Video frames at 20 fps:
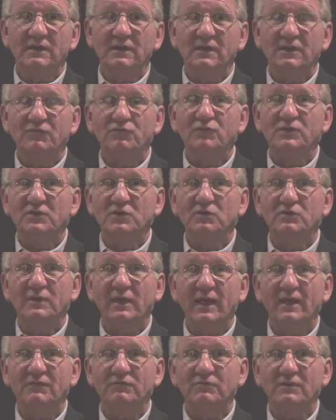"If we don't
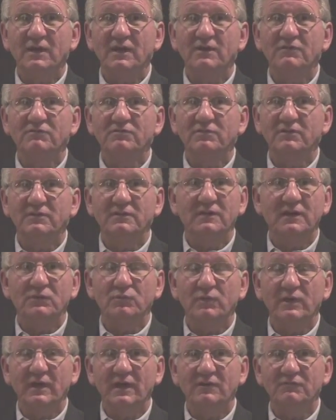have love, then
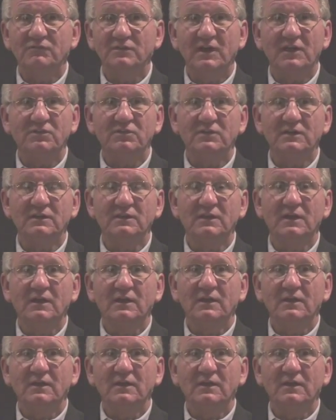we have nothing."